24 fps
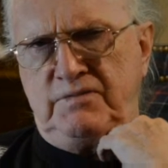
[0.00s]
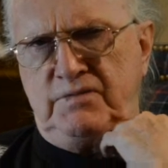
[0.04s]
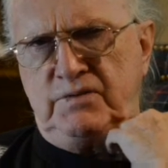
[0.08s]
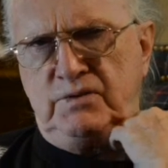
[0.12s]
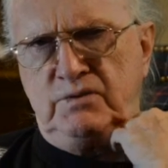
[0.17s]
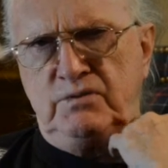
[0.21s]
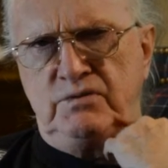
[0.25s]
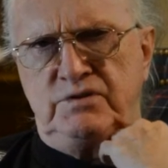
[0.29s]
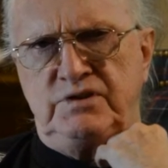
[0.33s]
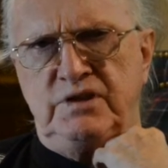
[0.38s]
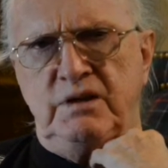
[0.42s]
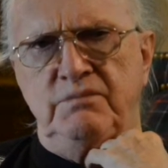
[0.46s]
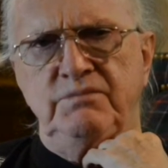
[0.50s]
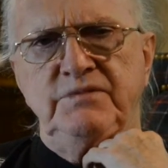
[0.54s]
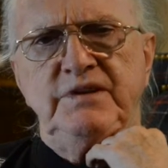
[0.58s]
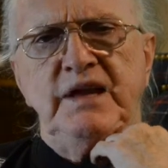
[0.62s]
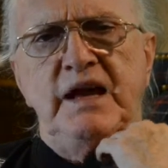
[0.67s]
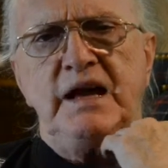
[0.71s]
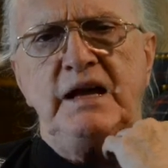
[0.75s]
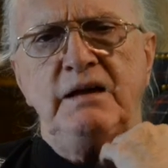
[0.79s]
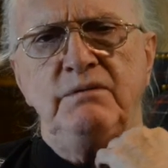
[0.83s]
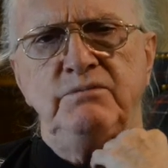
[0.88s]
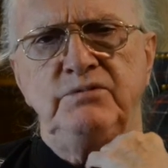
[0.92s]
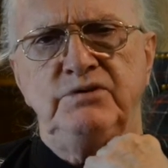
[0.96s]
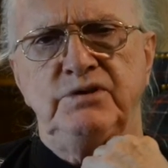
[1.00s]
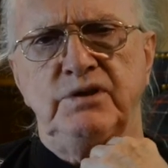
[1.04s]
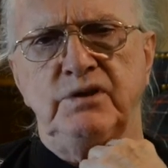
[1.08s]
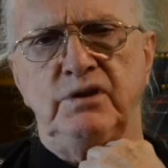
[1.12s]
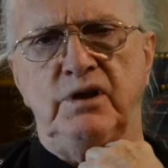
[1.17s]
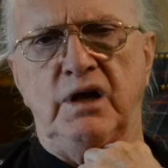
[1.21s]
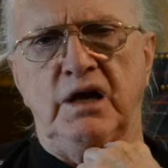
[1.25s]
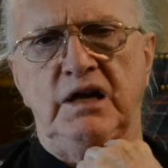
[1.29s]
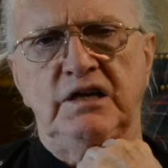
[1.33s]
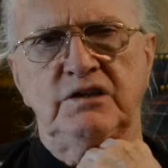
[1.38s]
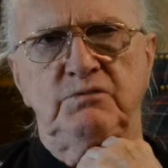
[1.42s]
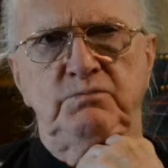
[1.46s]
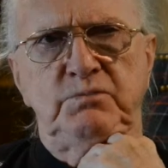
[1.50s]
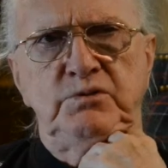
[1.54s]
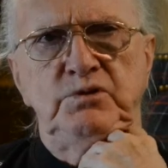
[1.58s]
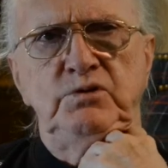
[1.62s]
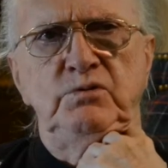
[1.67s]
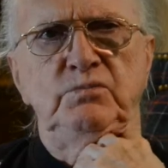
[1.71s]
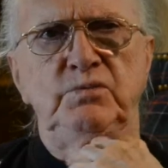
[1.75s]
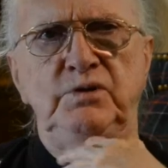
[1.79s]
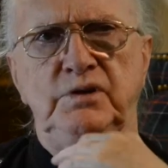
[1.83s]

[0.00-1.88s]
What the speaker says: food sometimes to the hospital